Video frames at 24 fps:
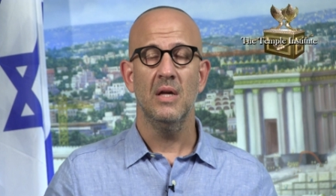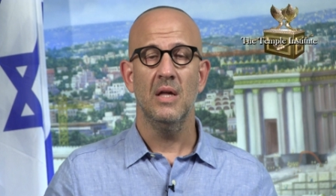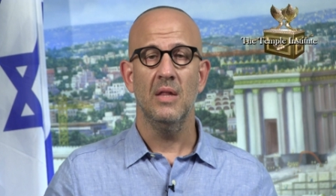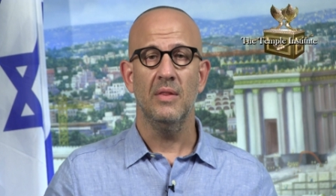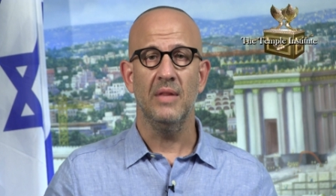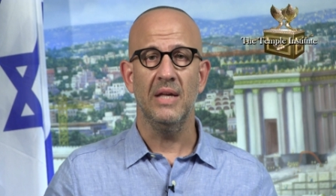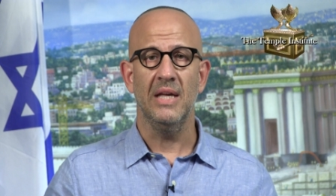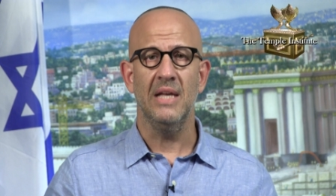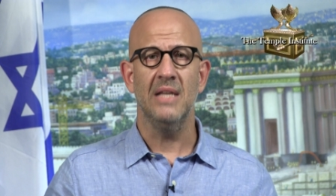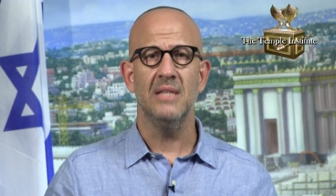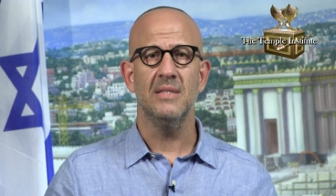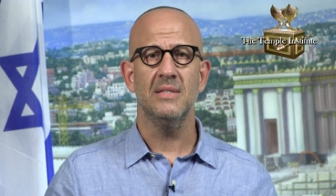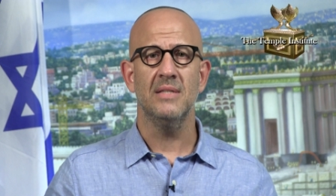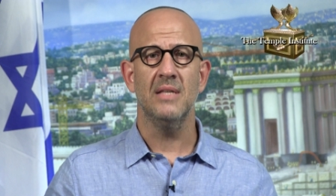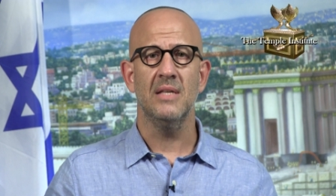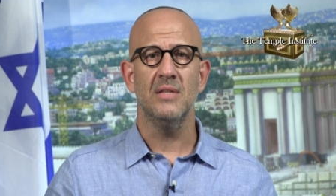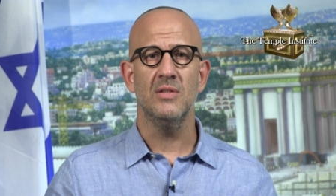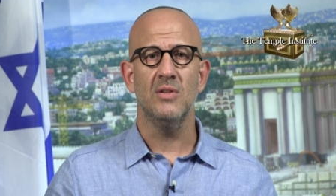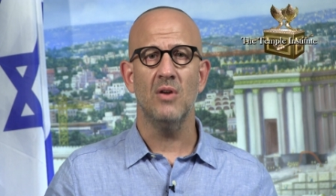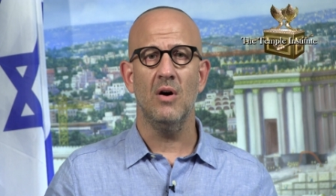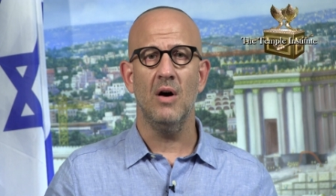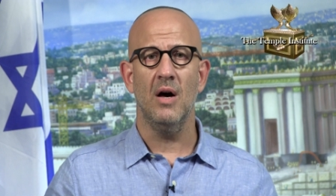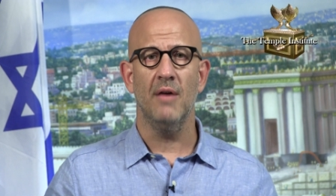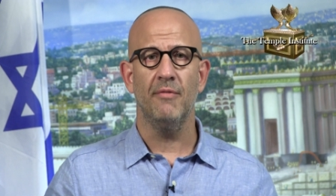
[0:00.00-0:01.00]
the
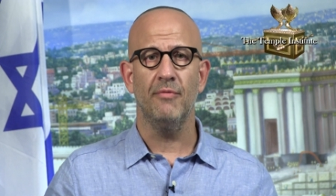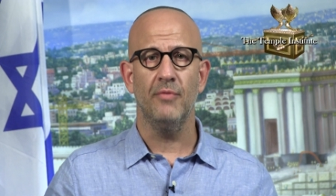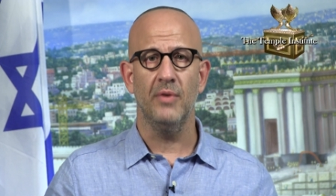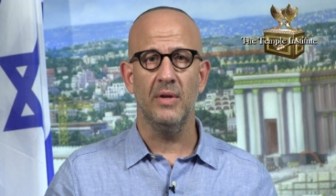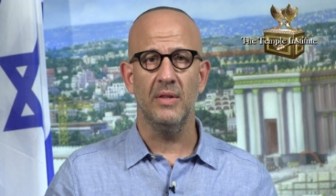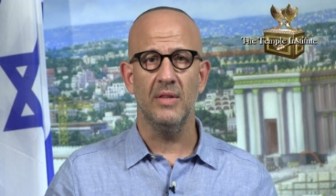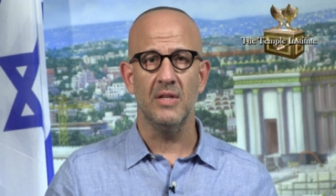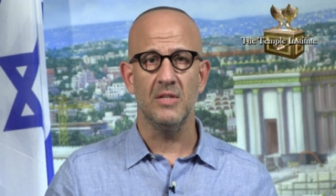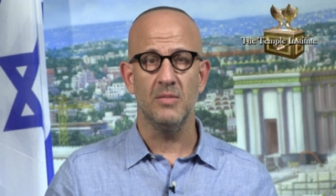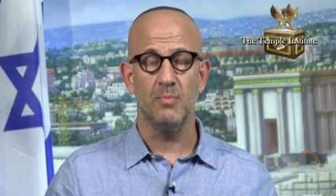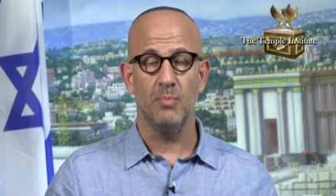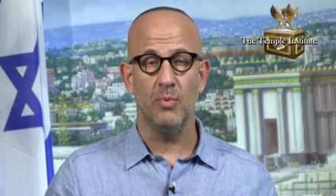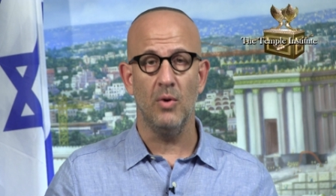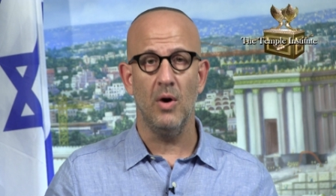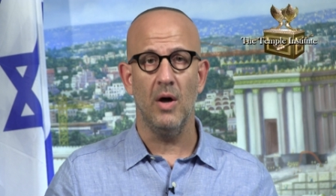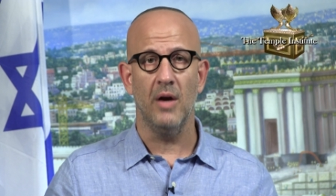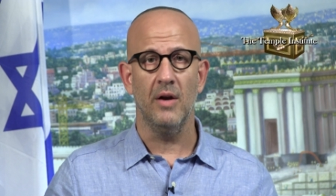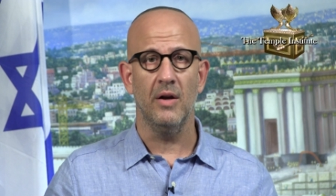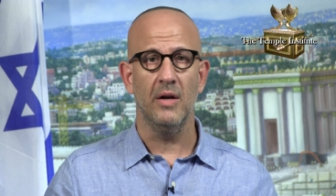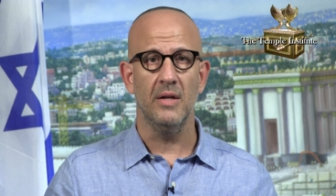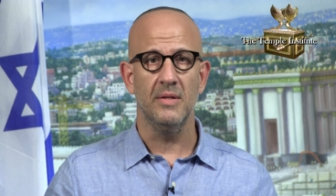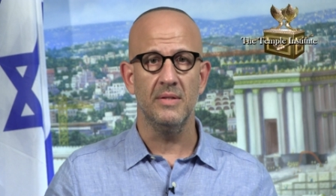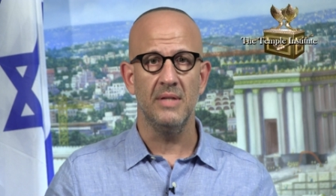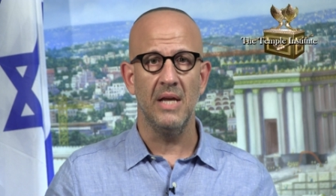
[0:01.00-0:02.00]
incense offering that's brought
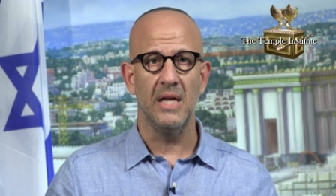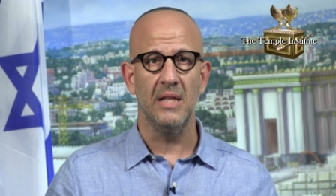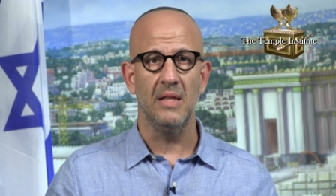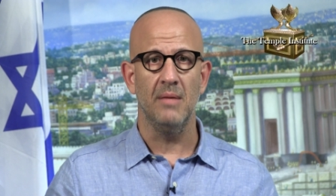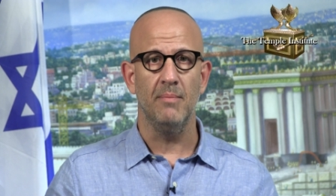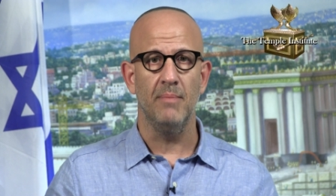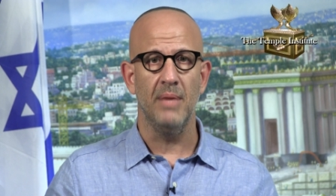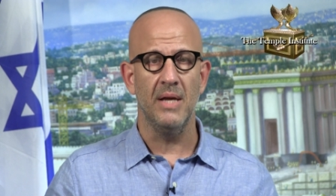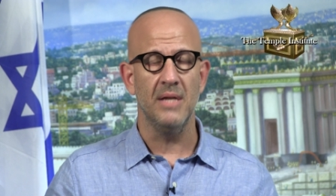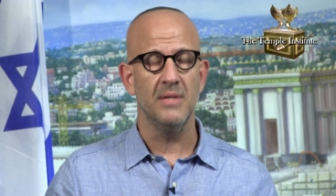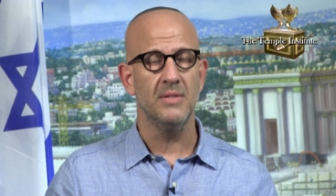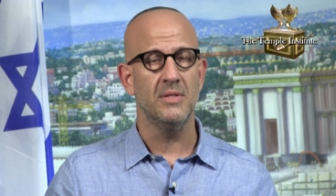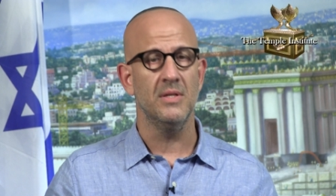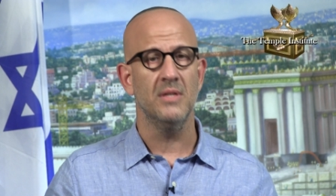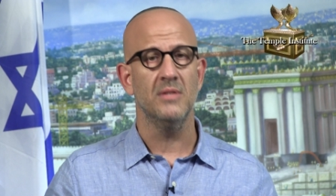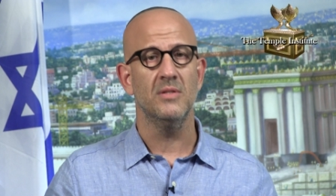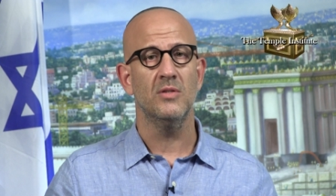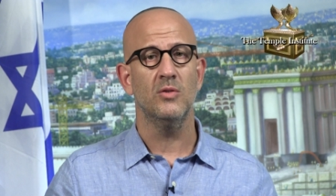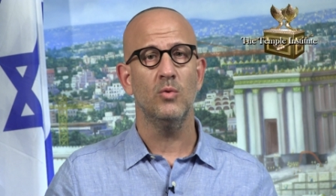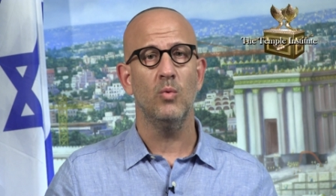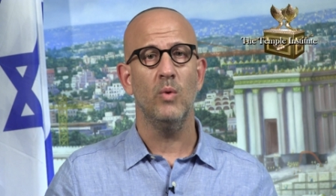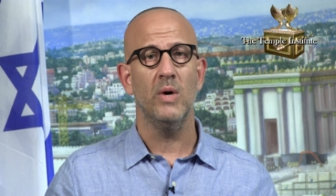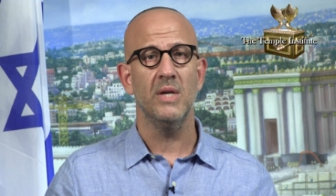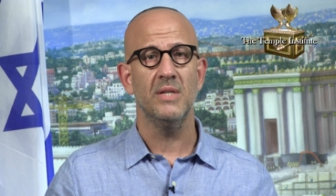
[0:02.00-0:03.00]
on a daily basis,
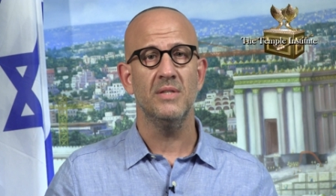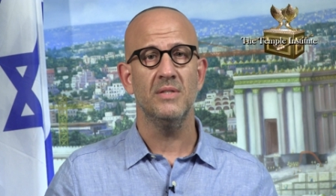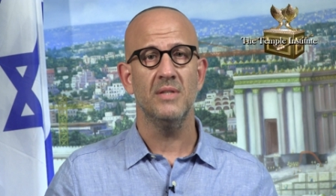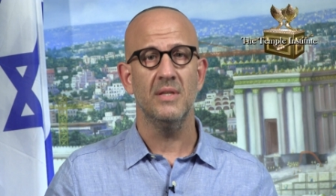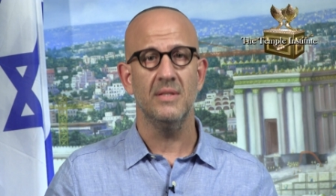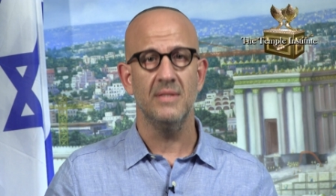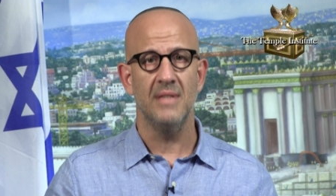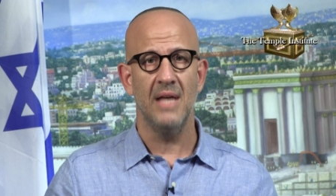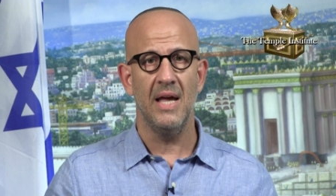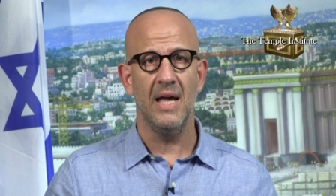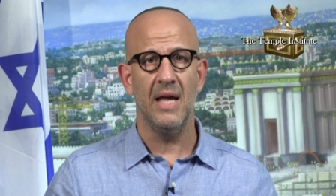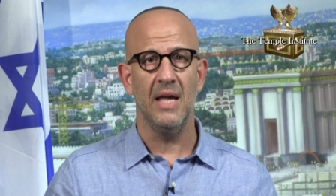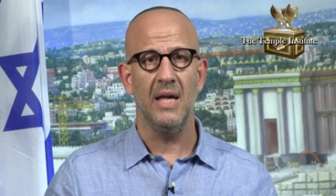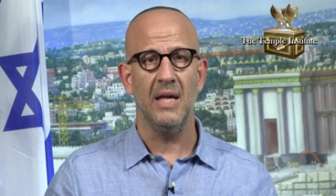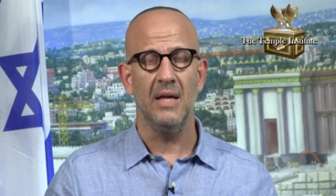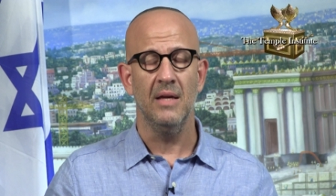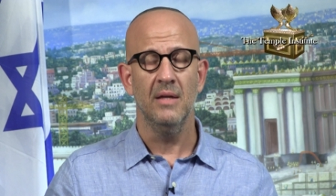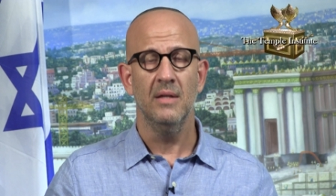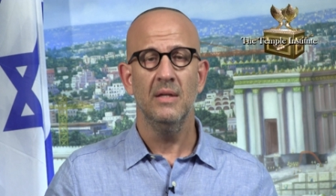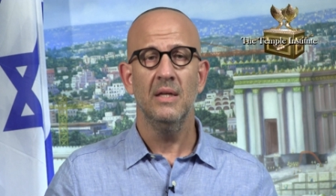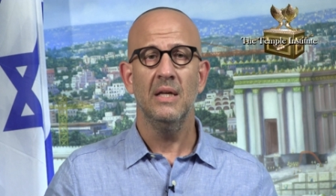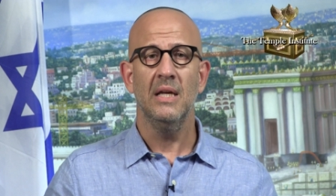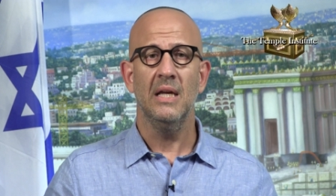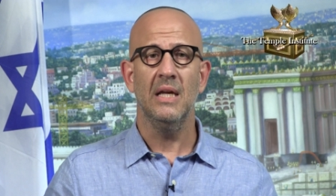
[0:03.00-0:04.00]
twice a day,
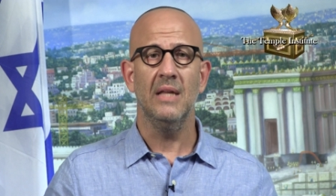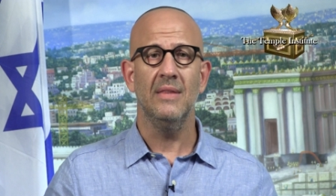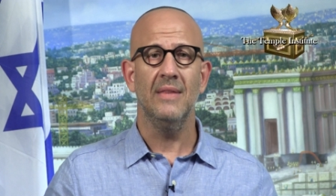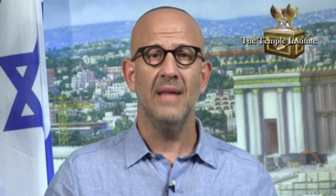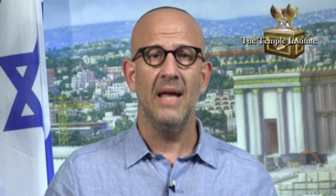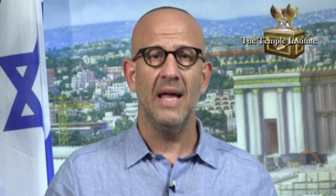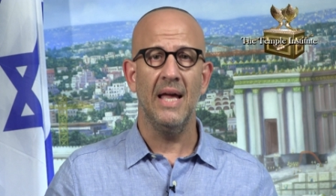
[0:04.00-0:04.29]
in the